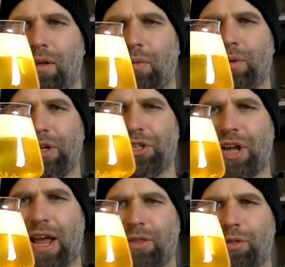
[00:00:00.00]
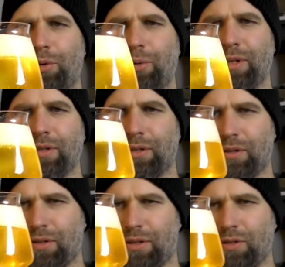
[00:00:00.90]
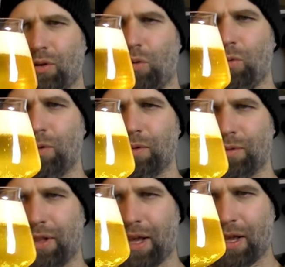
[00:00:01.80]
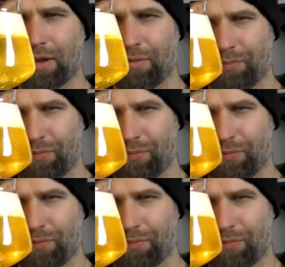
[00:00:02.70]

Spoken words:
When I shine through it, it's almost like